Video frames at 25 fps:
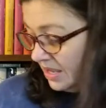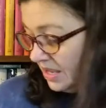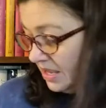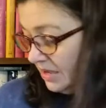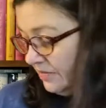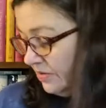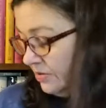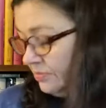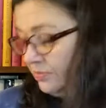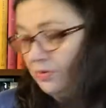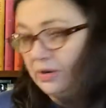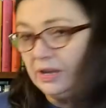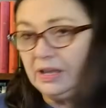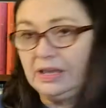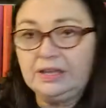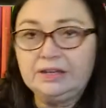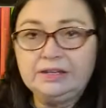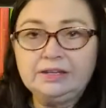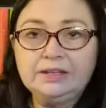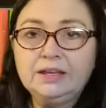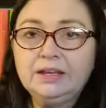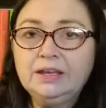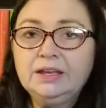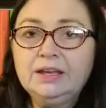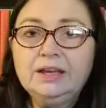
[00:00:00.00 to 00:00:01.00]
I haven't
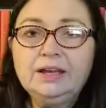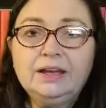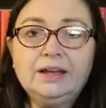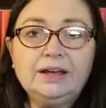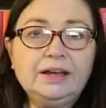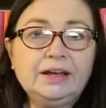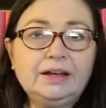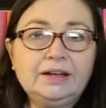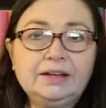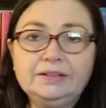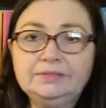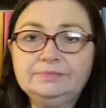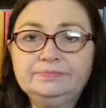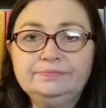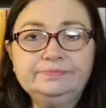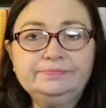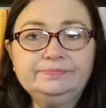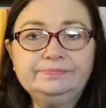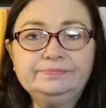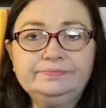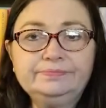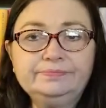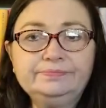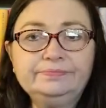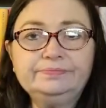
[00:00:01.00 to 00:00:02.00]
read
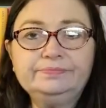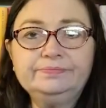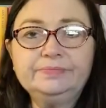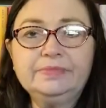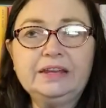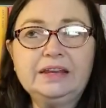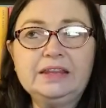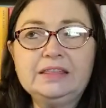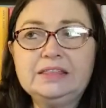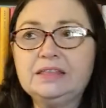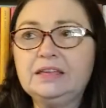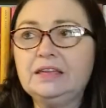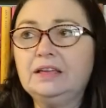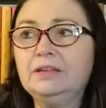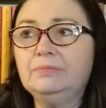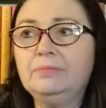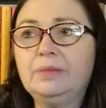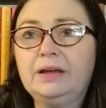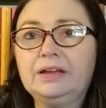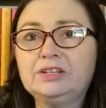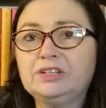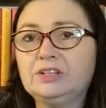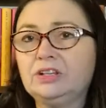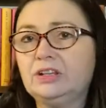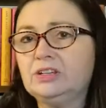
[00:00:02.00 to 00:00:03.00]
anything
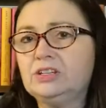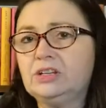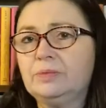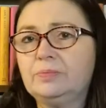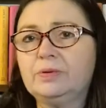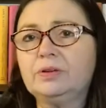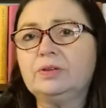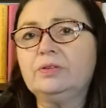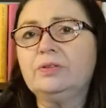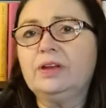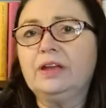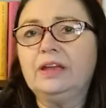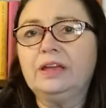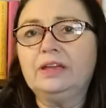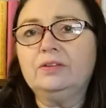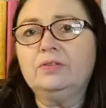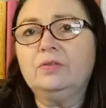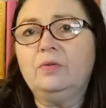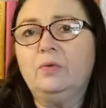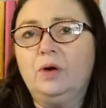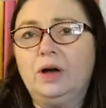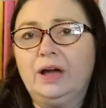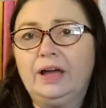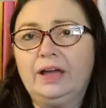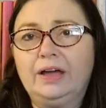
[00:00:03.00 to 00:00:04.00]
by Shelley Shepard Gray in a
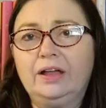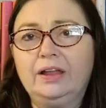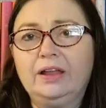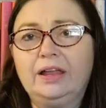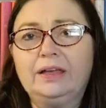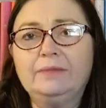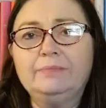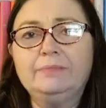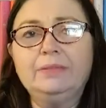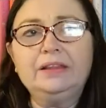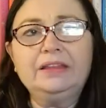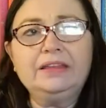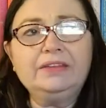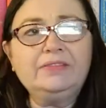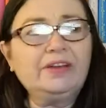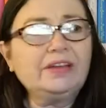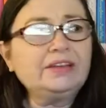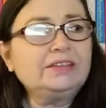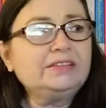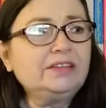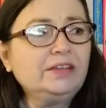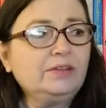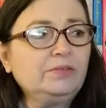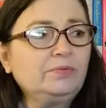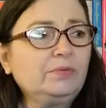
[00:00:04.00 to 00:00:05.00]
while. I believe I
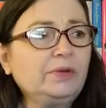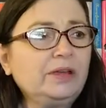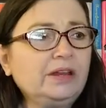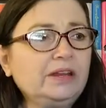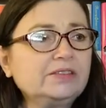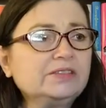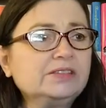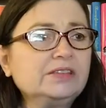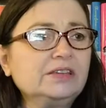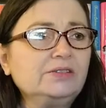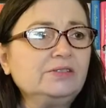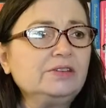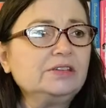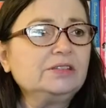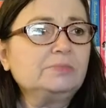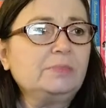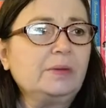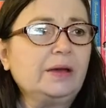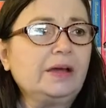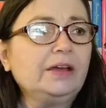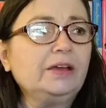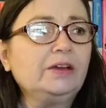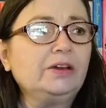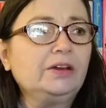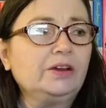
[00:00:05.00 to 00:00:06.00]
did read a series
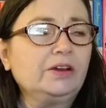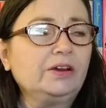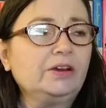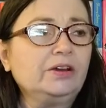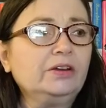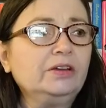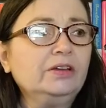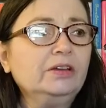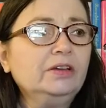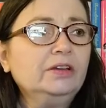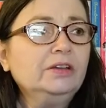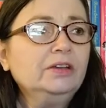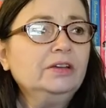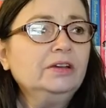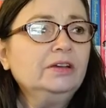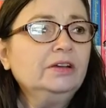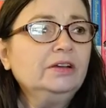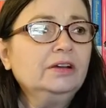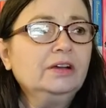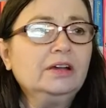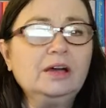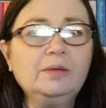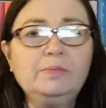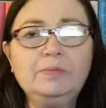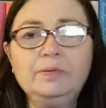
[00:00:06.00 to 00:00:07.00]
by her
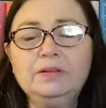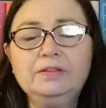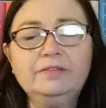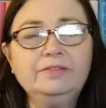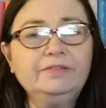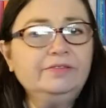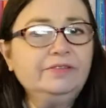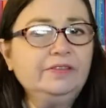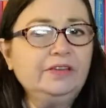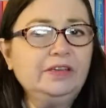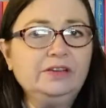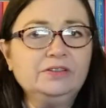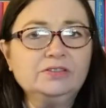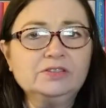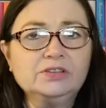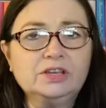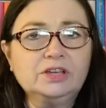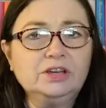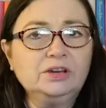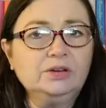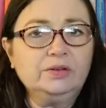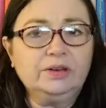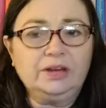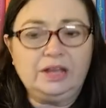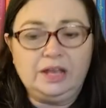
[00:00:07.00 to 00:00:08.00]
a couple of years
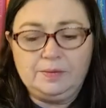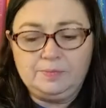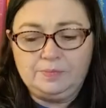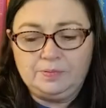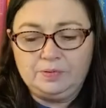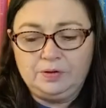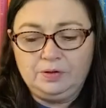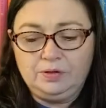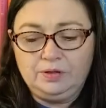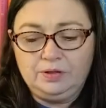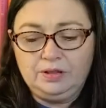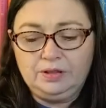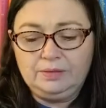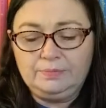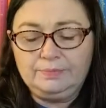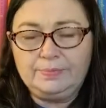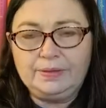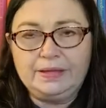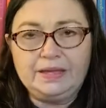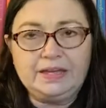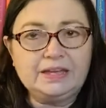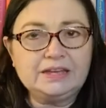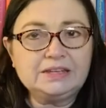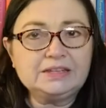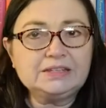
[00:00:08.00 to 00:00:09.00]
ago in April,
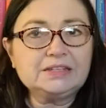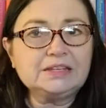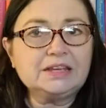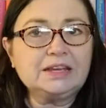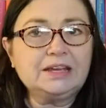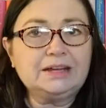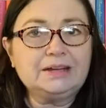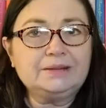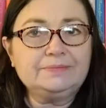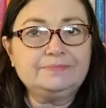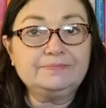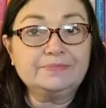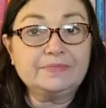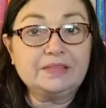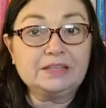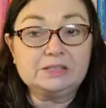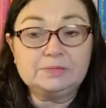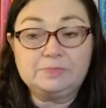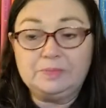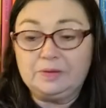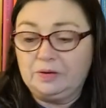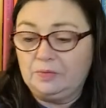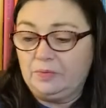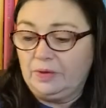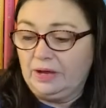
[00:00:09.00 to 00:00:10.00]
but
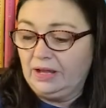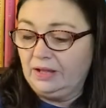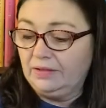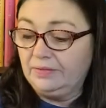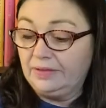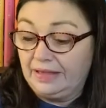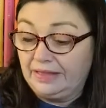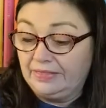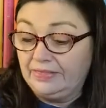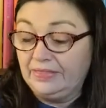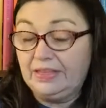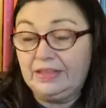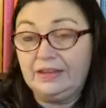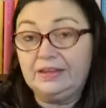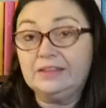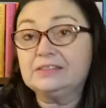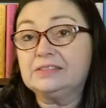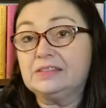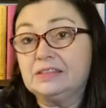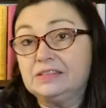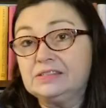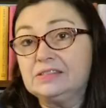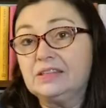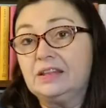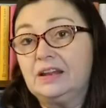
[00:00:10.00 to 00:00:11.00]
it's been a while. And then
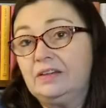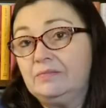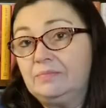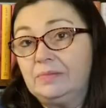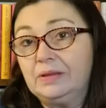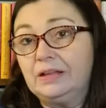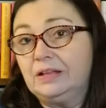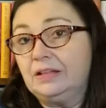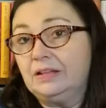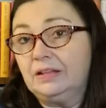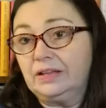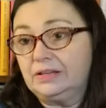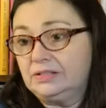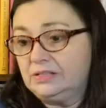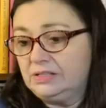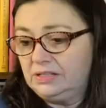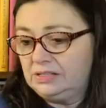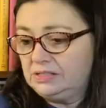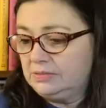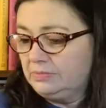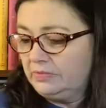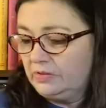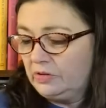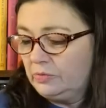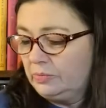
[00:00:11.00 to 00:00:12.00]
since then, I've been collecting
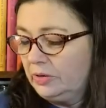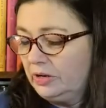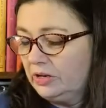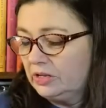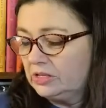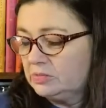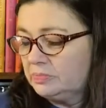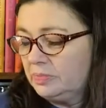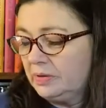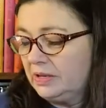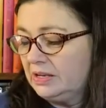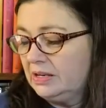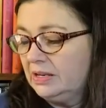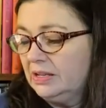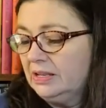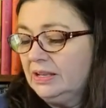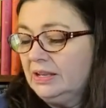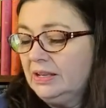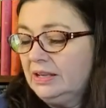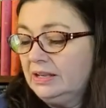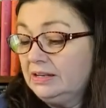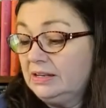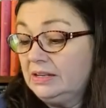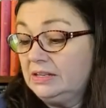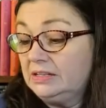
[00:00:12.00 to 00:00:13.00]
some of her books, but
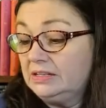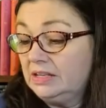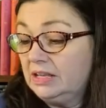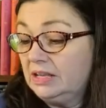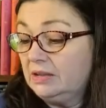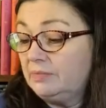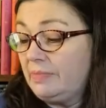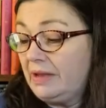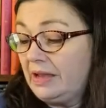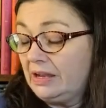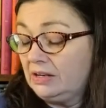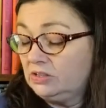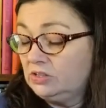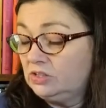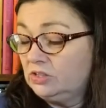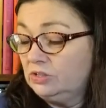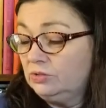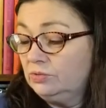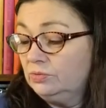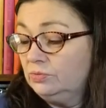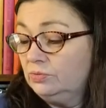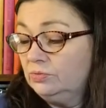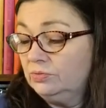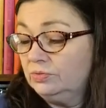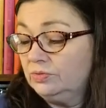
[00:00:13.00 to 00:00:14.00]
need to get back
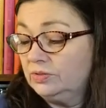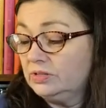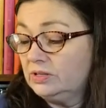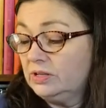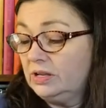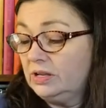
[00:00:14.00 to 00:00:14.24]
to